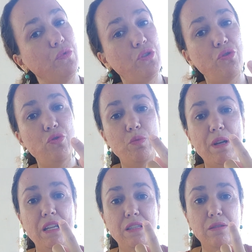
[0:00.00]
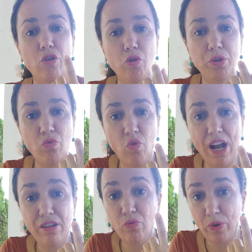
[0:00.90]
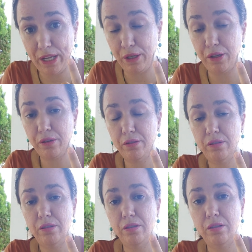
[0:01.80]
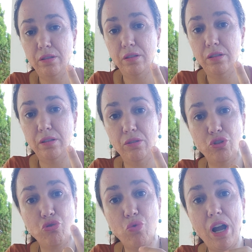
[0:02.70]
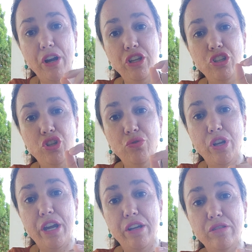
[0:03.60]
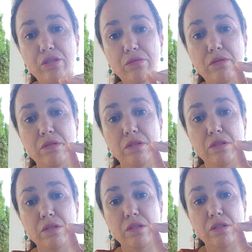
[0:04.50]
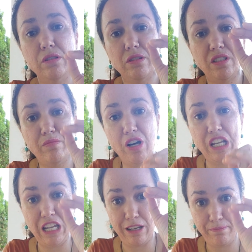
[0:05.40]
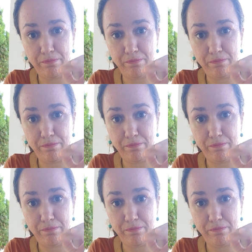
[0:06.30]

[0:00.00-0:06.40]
so you spent over 1 week trying to get the money.